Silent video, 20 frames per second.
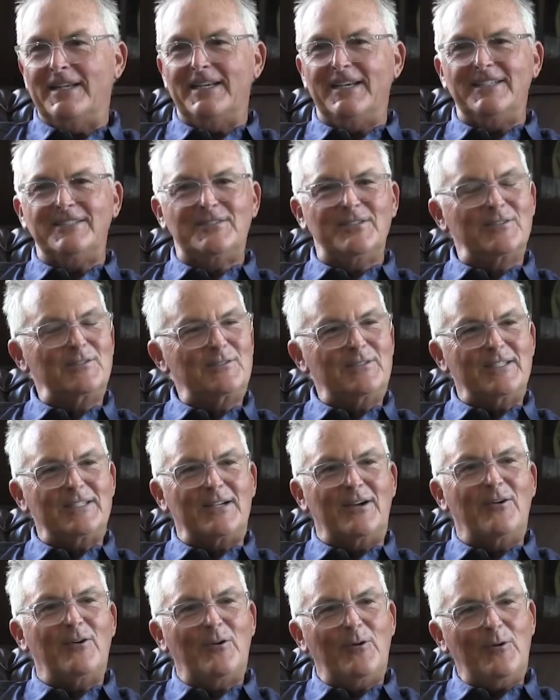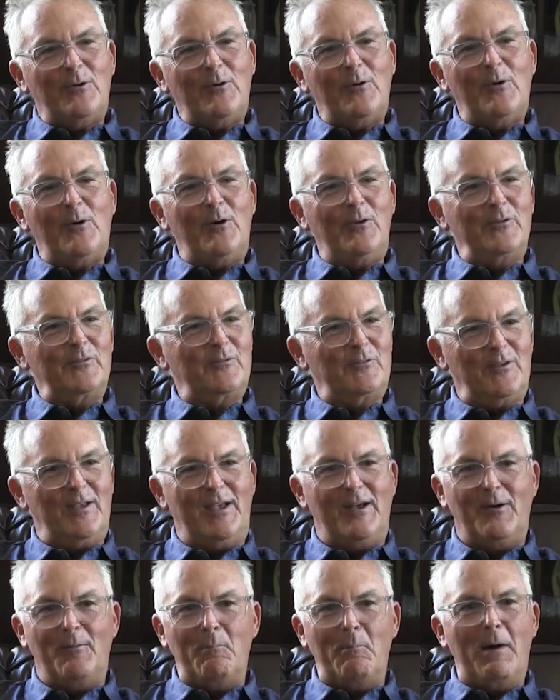in and just did a
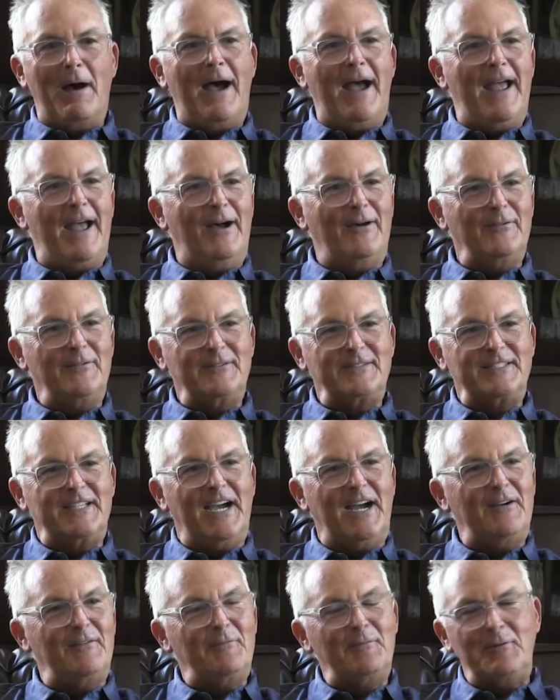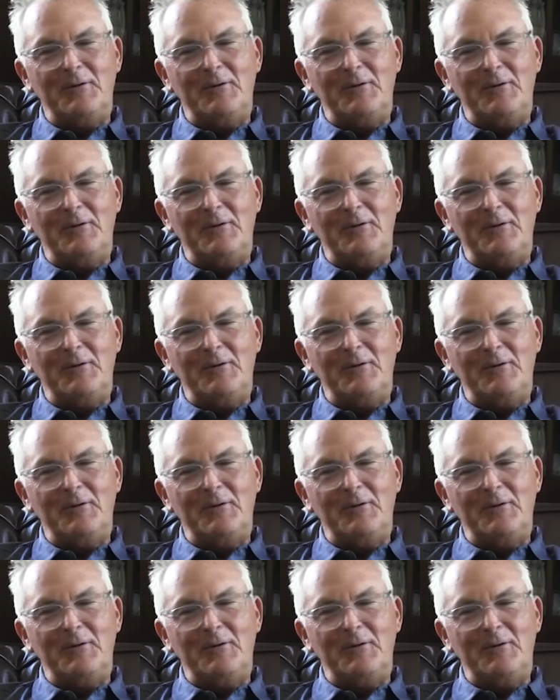wholesale buyout and got